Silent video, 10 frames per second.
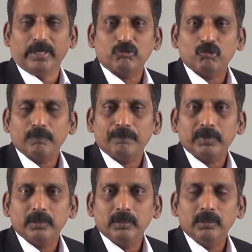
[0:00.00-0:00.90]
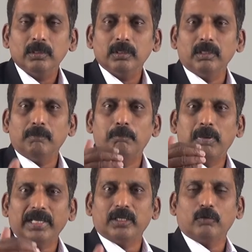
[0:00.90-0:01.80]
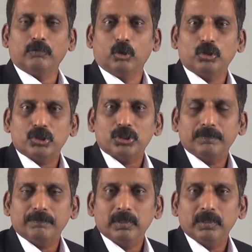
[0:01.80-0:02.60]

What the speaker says: which the buyer of goods,